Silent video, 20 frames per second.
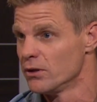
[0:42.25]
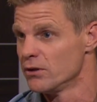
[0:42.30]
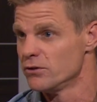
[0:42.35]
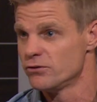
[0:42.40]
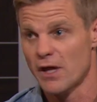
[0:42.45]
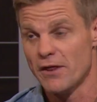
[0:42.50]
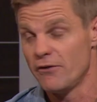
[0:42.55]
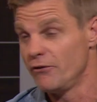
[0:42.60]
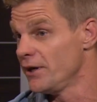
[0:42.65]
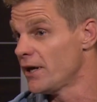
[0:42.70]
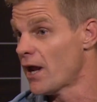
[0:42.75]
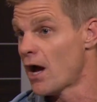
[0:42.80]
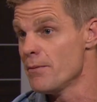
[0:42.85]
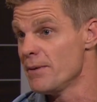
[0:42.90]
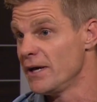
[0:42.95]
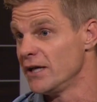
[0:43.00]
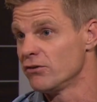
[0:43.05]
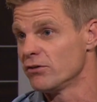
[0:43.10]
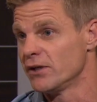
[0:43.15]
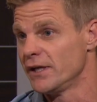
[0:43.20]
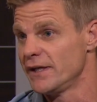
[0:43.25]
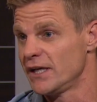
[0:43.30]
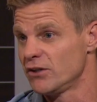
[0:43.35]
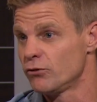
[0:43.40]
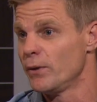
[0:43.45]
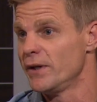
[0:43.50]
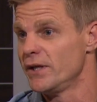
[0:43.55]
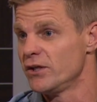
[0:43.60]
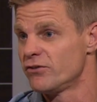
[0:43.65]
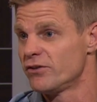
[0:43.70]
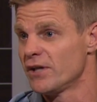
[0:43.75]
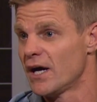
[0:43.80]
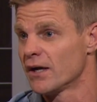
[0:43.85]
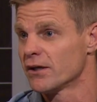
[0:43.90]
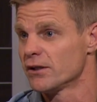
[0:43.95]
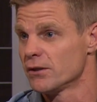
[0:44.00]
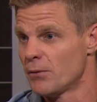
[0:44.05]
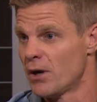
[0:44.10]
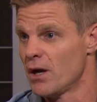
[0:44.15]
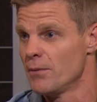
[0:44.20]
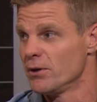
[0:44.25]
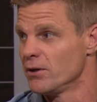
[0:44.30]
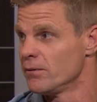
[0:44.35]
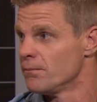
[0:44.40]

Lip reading: So they're in no man's land. That's where they're stuck at the moment.